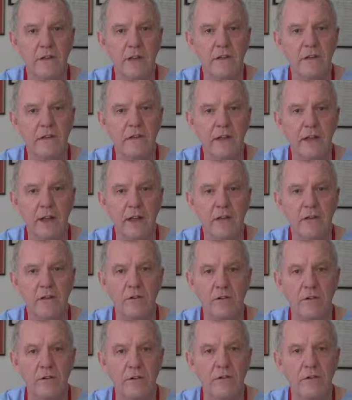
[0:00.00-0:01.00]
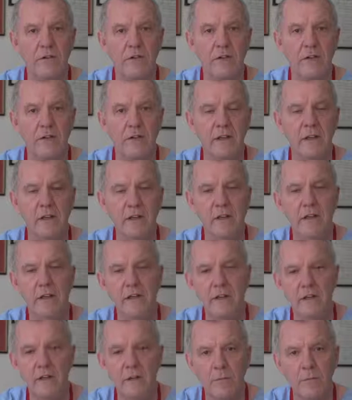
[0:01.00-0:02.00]
It's taken all of the
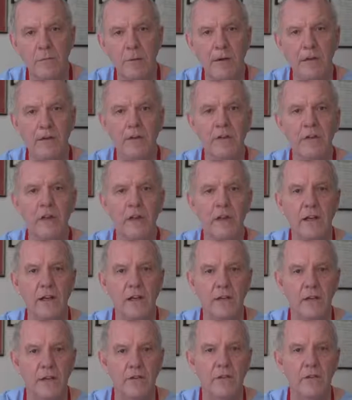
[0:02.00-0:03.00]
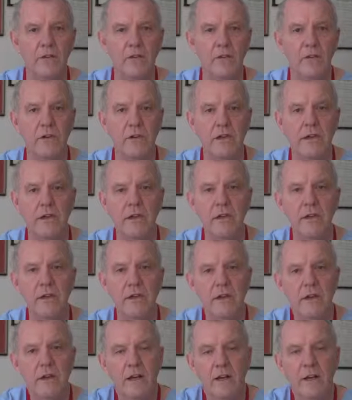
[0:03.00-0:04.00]
complexity and difficulty
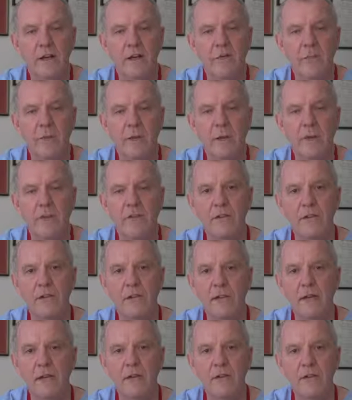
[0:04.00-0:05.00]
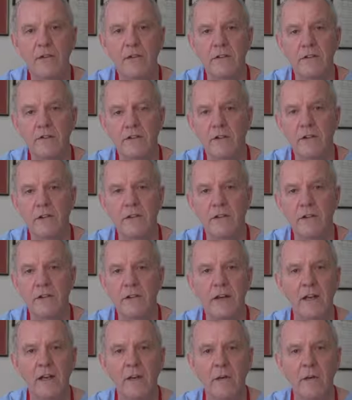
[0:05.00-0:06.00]
out of placing needles and CT
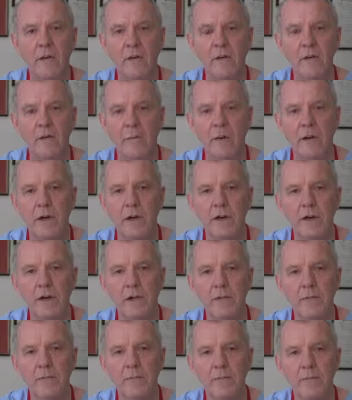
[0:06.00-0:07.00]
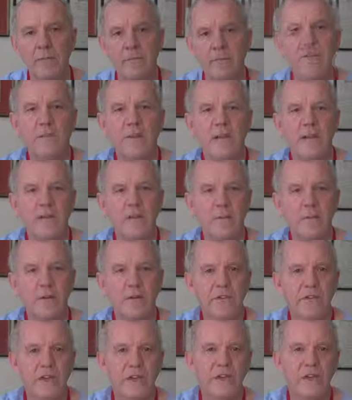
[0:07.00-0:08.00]
anywhere in the body. The
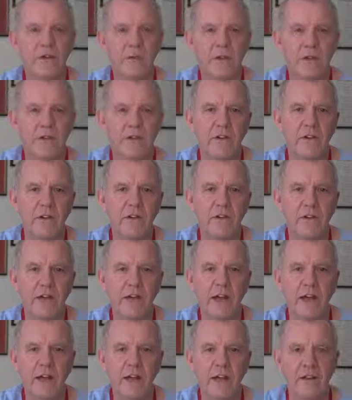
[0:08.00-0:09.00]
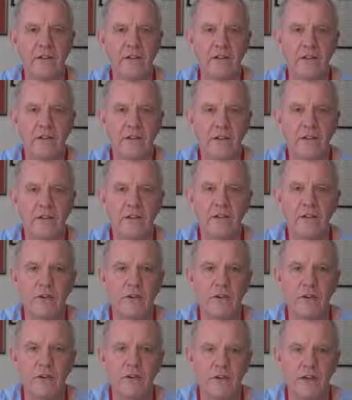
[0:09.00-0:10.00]
procedure we're doing today is a nerve
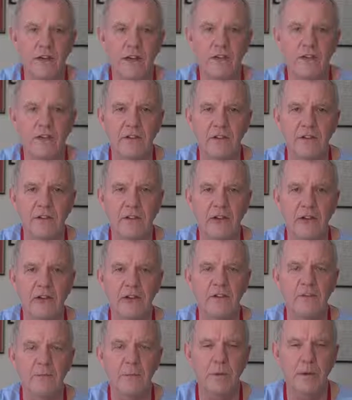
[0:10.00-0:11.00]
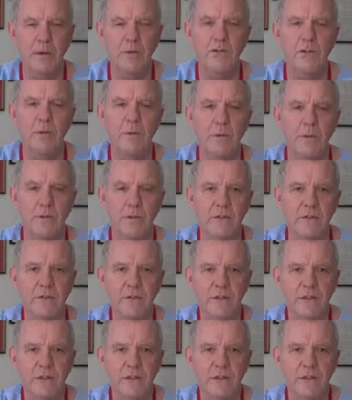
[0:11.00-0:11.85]
root injection, and it's pretty simple.